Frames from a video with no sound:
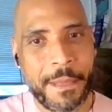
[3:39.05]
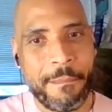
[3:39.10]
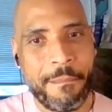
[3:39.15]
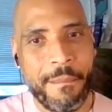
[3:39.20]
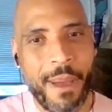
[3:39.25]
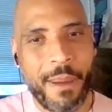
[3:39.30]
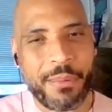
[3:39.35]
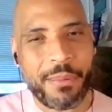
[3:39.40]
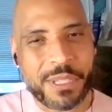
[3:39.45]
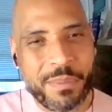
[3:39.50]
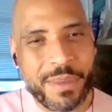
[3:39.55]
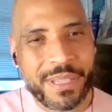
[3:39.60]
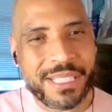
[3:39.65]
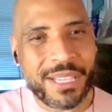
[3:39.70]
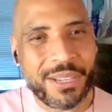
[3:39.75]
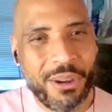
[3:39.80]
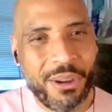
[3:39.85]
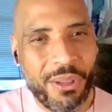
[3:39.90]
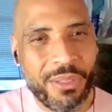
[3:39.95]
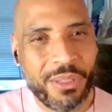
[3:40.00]
I was
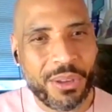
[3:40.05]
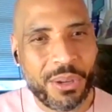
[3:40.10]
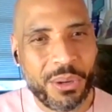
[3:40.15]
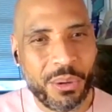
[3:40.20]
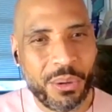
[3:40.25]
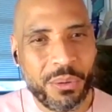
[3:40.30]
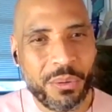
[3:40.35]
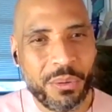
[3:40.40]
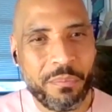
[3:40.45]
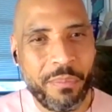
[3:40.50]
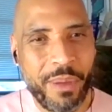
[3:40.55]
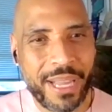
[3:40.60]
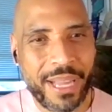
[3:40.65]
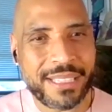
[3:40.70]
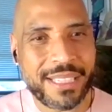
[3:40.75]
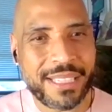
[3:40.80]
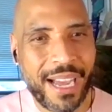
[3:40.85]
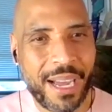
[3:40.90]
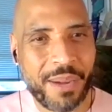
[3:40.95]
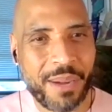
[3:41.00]
missing all the cool
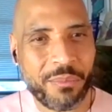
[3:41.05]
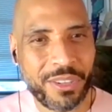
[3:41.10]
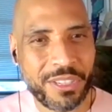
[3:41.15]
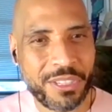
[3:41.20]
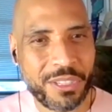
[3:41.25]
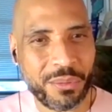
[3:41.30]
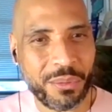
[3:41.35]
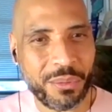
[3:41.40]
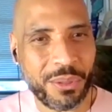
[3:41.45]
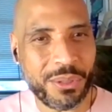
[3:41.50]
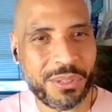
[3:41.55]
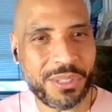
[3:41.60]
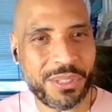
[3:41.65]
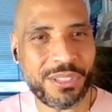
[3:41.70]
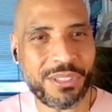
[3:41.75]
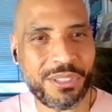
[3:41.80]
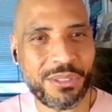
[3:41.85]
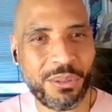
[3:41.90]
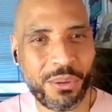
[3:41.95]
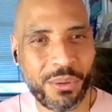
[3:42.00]
bedtime rituals,
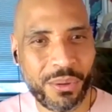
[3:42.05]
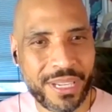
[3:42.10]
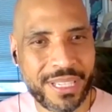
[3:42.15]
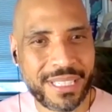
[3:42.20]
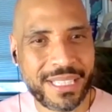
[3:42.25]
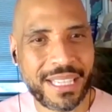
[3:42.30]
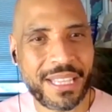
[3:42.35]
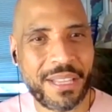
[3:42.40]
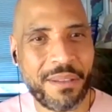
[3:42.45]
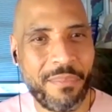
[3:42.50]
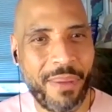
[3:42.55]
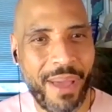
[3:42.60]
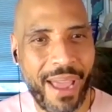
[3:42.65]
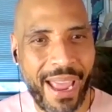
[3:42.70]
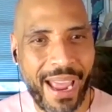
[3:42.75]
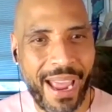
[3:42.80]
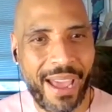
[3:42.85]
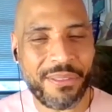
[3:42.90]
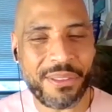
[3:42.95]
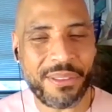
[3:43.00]
the stories in the
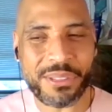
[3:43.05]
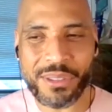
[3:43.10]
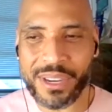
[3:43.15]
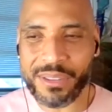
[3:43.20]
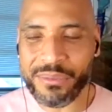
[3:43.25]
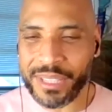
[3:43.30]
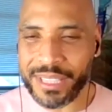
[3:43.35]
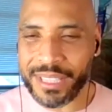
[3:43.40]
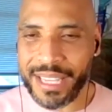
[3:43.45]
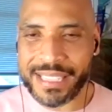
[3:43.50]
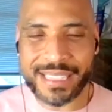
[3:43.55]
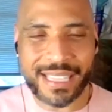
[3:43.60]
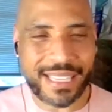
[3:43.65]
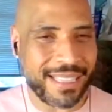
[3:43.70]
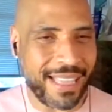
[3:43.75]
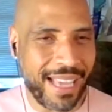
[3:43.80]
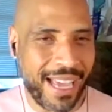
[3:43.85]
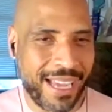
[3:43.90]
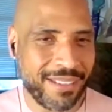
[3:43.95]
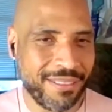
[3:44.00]
bath. So I realized
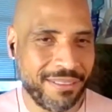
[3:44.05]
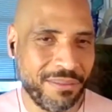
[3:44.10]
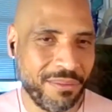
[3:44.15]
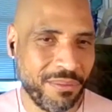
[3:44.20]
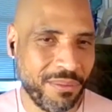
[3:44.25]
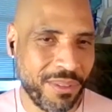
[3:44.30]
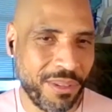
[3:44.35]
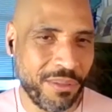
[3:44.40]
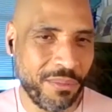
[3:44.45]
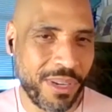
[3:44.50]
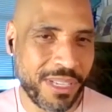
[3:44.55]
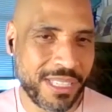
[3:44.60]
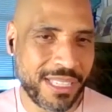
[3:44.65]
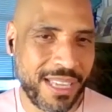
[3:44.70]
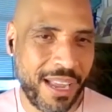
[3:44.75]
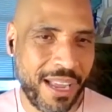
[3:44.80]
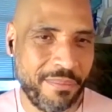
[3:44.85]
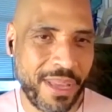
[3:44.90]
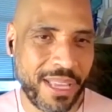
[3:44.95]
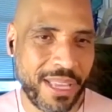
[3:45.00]
that was
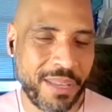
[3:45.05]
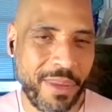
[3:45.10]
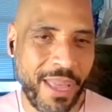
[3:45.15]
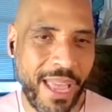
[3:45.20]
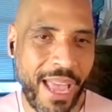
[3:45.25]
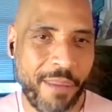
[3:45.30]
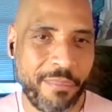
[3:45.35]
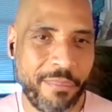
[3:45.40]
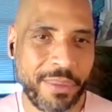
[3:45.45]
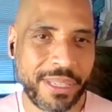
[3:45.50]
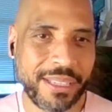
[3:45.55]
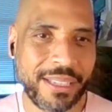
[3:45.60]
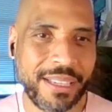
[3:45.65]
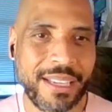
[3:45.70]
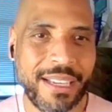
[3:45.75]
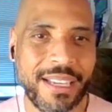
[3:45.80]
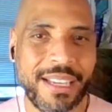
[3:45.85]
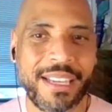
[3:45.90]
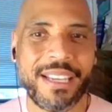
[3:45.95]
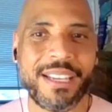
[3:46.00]
not making me happy.
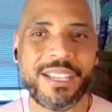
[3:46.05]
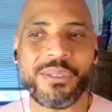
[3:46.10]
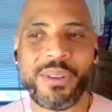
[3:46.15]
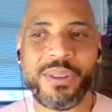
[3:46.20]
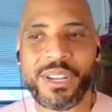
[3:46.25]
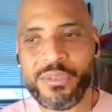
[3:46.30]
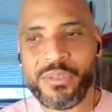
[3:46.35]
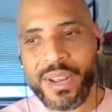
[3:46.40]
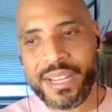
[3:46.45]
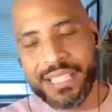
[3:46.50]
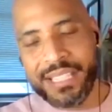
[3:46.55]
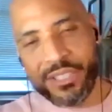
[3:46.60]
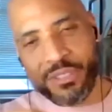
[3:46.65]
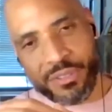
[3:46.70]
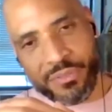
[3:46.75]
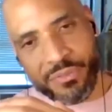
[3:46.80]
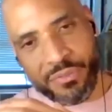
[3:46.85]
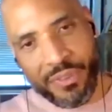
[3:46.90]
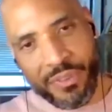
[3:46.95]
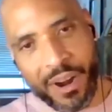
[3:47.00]
So I
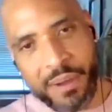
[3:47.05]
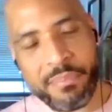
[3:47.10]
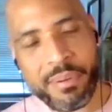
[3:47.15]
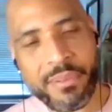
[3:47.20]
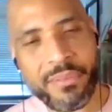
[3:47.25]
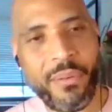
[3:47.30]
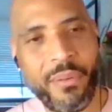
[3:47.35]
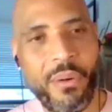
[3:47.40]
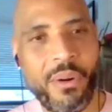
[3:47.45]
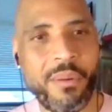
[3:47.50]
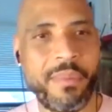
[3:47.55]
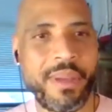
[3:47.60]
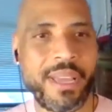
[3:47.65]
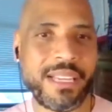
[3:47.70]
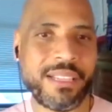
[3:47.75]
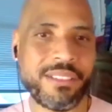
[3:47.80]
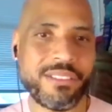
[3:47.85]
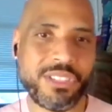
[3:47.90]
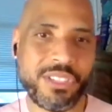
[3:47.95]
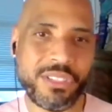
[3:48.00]
transitioned from
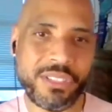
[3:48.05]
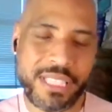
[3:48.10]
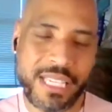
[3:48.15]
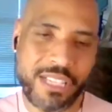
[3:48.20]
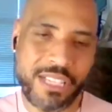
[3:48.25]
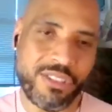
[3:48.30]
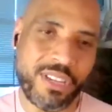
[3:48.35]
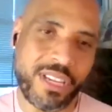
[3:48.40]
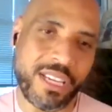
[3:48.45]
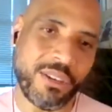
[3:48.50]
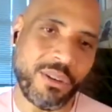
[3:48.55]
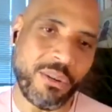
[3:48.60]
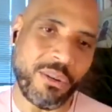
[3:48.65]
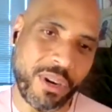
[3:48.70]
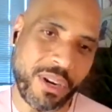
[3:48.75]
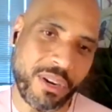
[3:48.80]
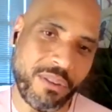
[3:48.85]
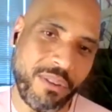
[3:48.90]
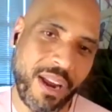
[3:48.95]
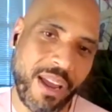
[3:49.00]
performing to teaching,
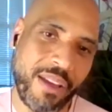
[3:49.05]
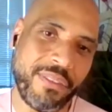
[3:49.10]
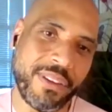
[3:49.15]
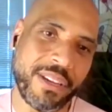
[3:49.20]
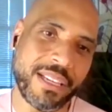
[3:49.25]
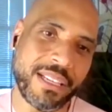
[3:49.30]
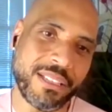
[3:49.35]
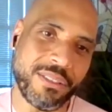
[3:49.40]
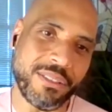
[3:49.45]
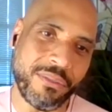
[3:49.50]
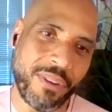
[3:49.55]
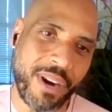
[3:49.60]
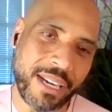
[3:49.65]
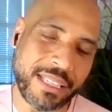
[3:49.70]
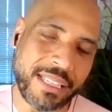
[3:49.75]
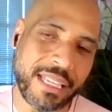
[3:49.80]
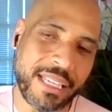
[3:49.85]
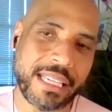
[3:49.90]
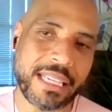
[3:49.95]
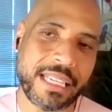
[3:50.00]
choreographing, and
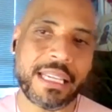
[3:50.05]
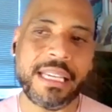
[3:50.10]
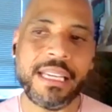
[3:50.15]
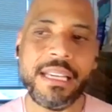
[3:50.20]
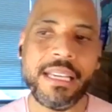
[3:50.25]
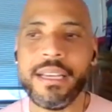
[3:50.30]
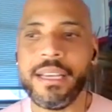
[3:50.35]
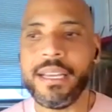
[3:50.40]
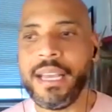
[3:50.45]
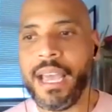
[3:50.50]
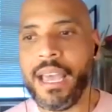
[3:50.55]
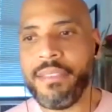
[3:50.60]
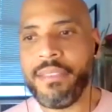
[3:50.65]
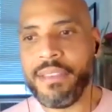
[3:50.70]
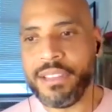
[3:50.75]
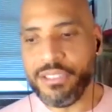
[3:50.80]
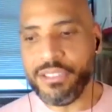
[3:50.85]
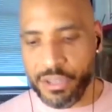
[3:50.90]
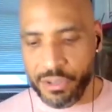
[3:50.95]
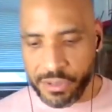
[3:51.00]
directing, and
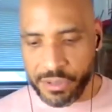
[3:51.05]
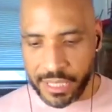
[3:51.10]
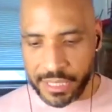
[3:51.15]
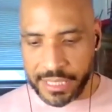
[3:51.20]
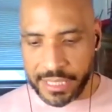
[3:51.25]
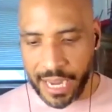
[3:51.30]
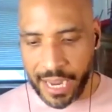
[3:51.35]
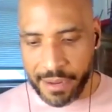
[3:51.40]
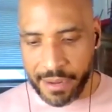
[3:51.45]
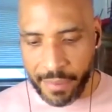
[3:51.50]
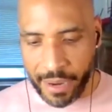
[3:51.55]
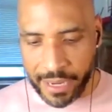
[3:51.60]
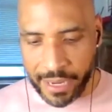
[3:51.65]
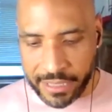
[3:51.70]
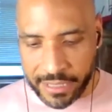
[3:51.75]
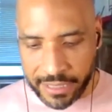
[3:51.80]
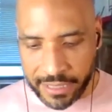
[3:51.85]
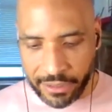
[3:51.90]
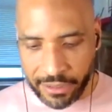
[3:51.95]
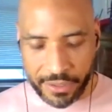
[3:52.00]
then used the time I
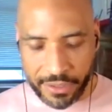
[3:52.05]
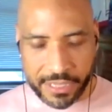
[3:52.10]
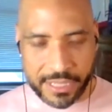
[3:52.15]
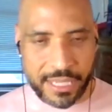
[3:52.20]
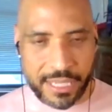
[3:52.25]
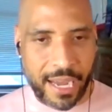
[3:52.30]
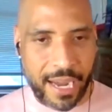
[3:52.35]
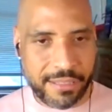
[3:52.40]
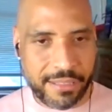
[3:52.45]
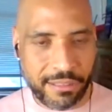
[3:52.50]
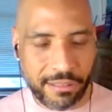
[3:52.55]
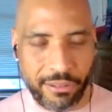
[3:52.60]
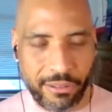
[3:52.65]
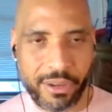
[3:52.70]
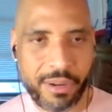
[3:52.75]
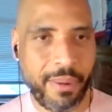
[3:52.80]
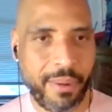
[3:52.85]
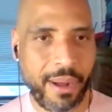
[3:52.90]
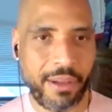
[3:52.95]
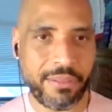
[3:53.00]
could on the side to
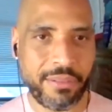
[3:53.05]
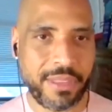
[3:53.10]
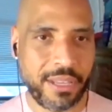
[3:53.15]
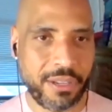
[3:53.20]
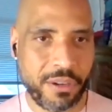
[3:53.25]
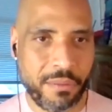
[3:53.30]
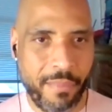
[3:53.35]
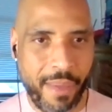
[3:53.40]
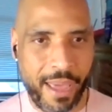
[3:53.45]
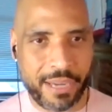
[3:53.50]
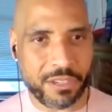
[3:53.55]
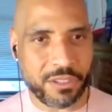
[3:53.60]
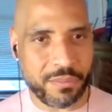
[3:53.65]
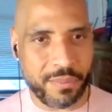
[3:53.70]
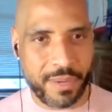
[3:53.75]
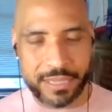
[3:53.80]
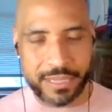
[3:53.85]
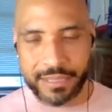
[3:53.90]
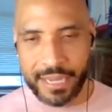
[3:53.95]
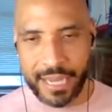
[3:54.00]
learn about theater
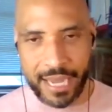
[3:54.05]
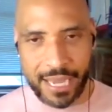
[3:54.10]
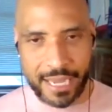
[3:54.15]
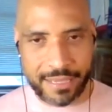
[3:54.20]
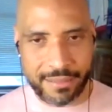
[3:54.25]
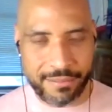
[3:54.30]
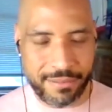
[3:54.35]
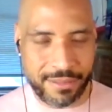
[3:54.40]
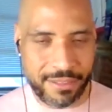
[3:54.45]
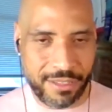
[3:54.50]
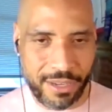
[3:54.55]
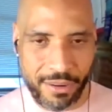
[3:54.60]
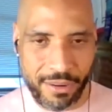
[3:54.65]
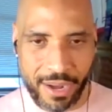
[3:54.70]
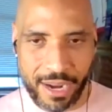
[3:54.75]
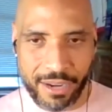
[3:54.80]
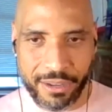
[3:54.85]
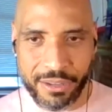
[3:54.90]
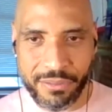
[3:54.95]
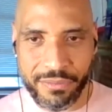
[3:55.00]
management and you know
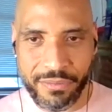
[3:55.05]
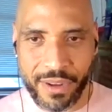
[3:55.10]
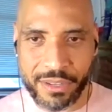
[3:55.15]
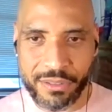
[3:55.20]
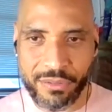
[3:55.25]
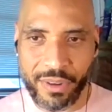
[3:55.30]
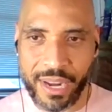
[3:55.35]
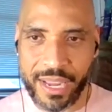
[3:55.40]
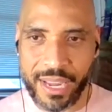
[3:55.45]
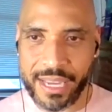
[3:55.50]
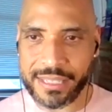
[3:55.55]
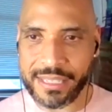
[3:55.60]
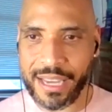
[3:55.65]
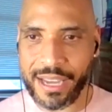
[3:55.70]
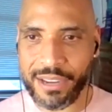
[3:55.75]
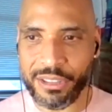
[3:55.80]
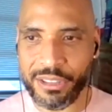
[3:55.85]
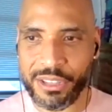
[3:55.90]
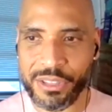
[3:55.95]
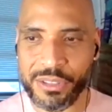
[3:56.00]
how do you fundraise, how
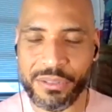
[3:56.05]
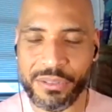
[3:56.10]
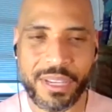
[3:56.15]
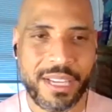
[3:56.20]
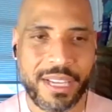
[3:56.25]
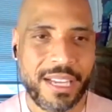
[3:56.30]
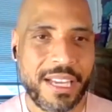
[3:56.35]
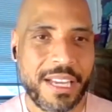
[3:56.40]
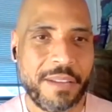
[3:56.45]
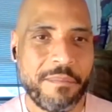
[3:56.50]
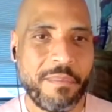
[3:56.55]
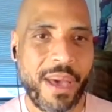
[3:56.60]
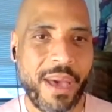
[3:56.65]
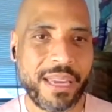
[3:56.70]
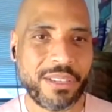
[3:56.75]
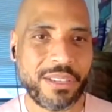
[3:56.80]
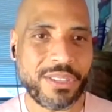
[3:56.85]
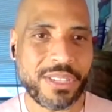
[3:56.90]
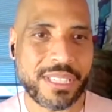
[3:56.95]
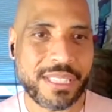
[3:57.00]
do you
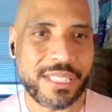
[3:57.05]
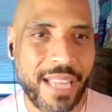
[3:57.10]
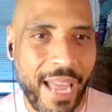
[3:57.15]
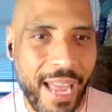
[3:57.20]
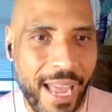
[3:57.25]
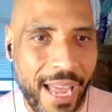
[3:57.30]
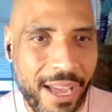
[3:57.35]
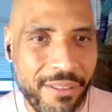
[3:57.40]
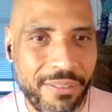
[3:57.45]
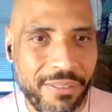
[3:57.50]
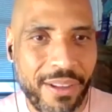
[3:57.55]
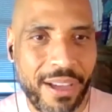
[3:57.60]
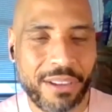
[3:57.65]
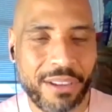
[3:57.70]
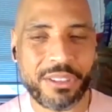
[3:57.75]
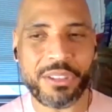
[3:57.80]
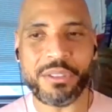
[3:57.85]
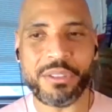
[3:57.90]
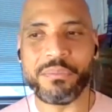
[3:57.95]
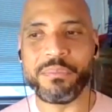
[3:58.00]
manage a staff, how
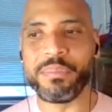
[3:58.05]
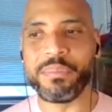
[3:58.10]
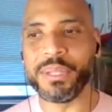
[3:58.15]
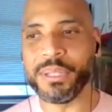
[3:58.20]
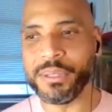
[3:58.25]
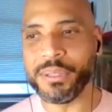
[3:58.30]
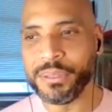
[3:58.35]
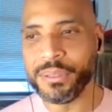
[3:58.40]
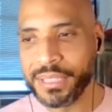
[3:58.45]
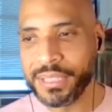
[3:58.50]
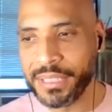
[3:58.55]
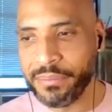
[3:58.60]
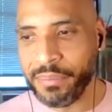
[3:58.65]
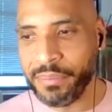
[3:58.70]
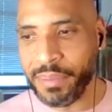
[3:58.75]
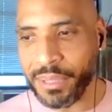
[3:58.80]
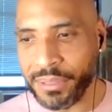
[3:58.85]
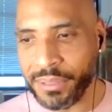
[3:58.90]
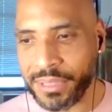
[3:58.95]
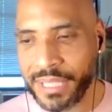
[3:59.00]
do you build
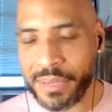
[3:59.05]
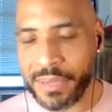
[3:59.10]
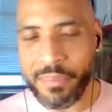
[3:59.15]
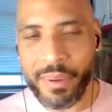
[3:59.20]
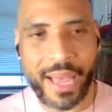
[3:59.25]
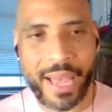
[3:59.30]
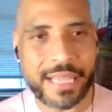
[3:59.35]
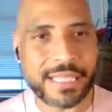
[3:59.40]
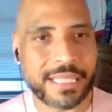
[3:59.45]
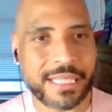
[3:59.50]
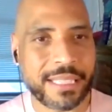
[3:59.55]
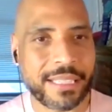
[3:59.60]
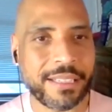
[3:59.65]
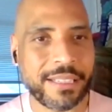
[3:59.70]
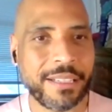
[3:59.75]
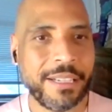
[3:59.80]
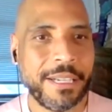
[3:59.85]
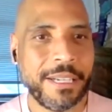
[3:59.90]
build capacity